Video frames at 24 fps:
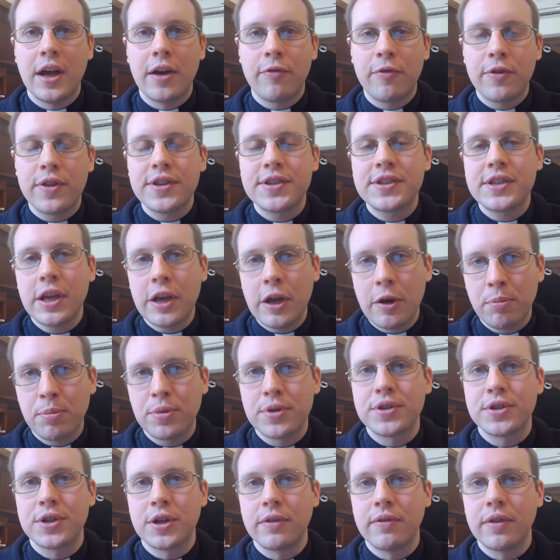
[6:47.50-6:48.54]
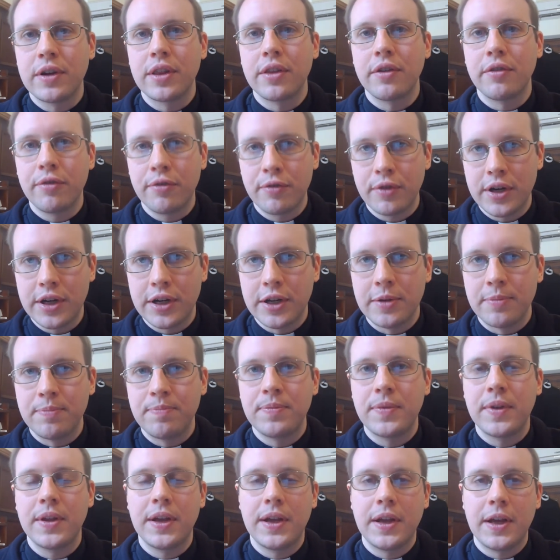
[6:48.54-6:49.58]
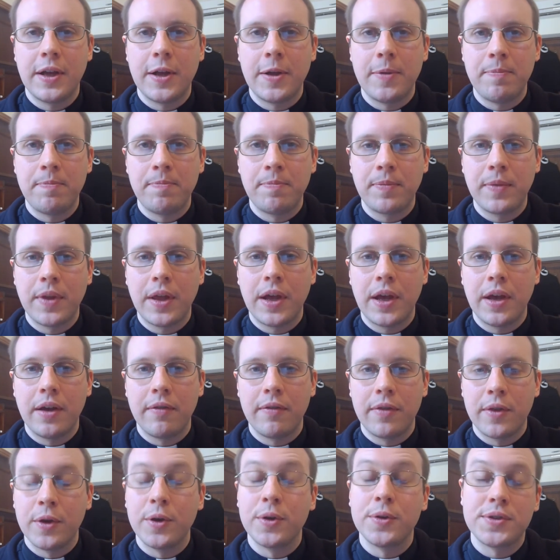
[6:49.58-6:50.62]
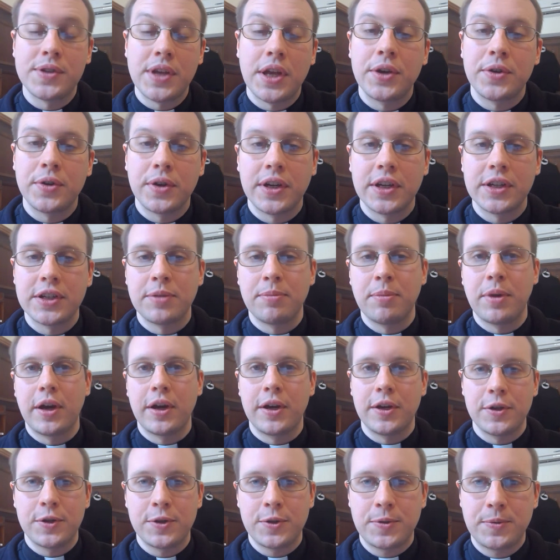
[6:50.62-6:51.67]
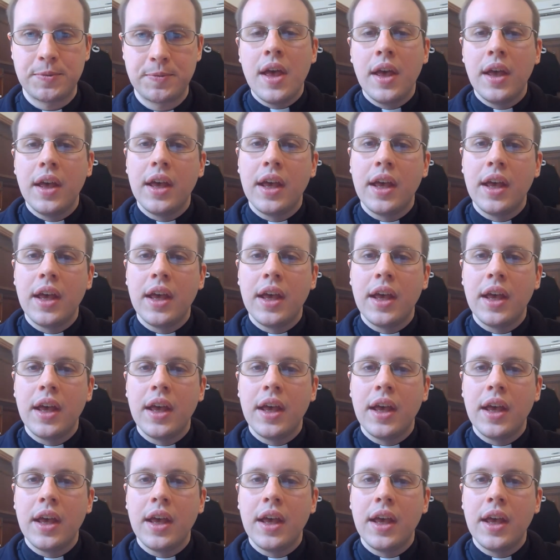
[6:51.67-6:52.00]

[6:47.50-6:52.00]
for the sake of preserving the freedom of those entering into marriage.